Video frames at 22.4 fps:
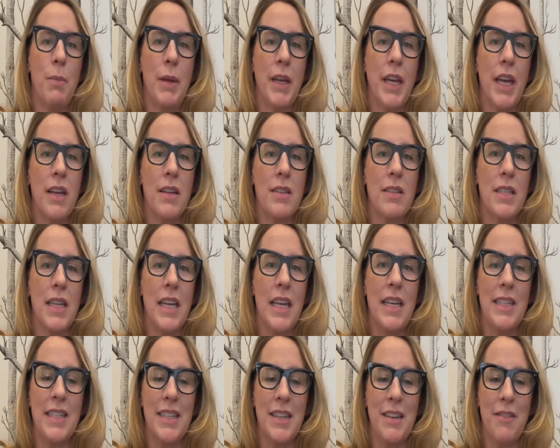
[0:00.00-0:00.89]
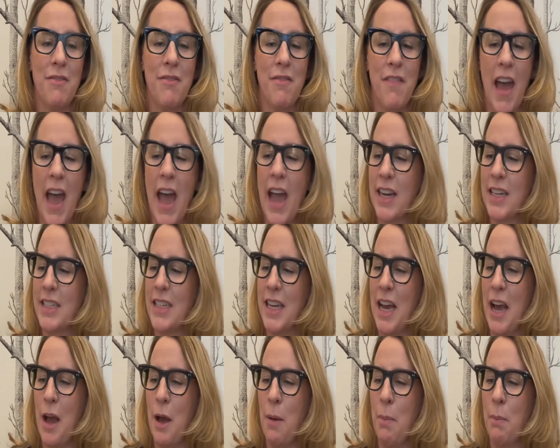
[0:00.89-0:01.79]
because it is in fact
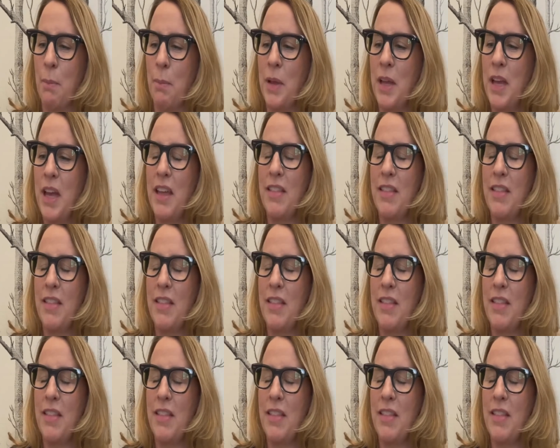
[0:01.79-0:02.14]
um,